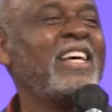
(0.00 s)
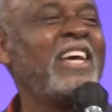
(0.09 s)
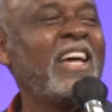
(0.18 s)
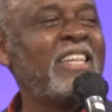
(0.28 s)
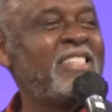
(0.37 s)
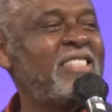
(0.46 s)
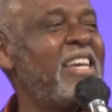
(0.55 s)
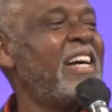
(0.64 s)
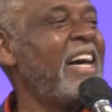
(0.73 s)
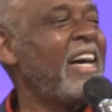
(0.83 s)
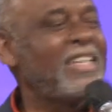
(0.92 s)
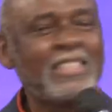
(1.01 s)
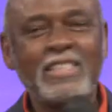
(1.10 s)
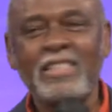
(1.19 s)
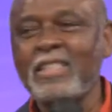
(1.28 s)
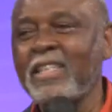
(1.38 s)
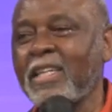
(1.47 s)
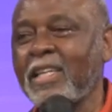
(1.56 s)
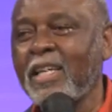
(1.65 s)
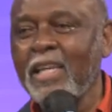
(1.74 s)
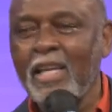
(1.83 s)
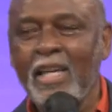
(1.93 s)
and the jailhouse.
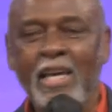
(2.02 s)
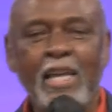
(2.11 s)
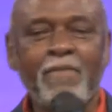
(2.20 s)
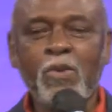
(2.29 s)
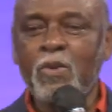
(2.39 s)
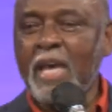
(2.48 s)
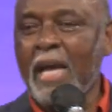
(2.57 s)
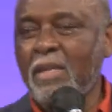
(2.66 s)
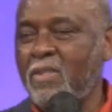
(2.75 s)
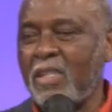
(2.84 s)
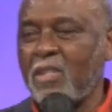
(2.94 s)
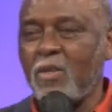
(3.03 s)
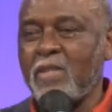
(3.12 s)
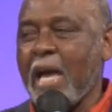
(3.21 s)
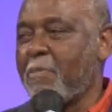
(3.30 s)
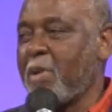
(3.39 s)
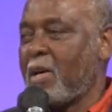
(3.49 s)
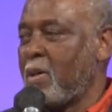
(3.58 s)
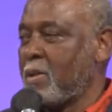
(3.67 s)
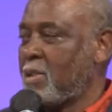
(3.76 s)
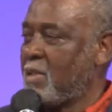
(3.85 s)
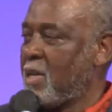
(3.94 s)
And if you die, you're just going to die
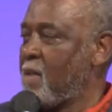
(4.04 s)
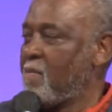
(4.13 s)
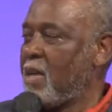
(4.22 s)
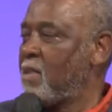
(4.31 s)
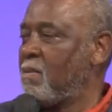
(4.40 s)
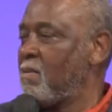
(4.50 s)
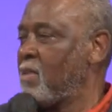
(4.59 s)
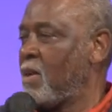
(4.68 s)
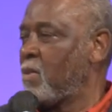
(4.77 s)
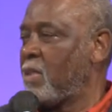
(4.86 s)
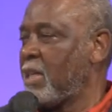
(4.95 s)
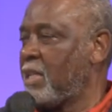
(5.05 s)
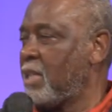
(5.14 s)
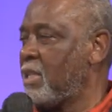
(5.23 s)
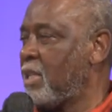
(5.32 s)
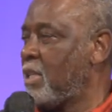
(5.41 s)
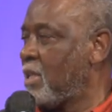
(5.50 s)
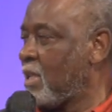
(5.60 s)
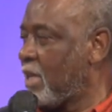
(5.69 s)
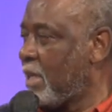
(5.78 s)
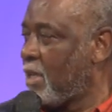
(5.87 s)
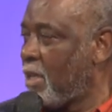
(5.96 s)
because they, they, they don't think they need
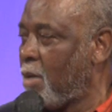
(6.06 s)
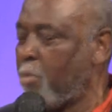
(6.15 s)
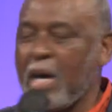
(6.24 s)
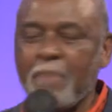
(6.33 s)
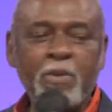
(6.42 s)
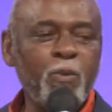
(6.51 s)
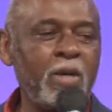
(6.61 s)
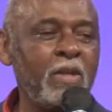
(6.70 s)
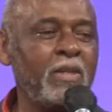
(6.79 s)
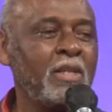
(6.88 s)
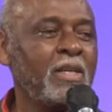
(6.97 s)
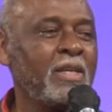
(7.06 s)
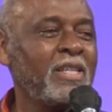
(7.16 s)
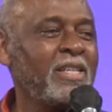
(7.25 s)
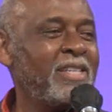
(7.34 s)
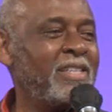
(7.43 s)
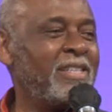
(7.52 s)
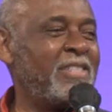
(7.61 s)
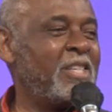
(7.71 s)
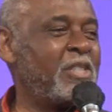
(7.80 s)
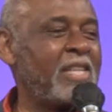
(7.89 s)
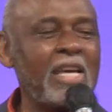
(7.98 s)
anything to pop you with
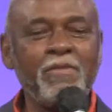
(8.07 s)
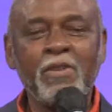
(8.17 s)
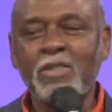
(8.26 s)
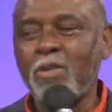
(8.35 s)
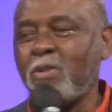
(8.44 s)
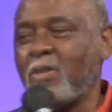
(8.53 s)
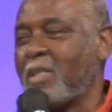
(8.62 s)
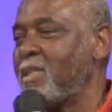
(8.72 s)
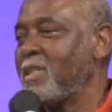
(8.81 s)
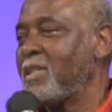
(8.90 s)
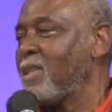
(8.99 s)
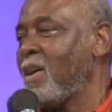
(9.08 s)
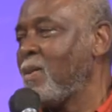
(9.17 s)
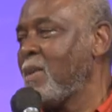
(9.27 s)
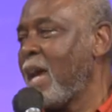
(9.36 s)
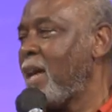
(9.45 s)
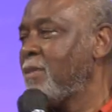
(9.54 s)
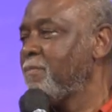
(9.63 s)
to save you. So you just go on out.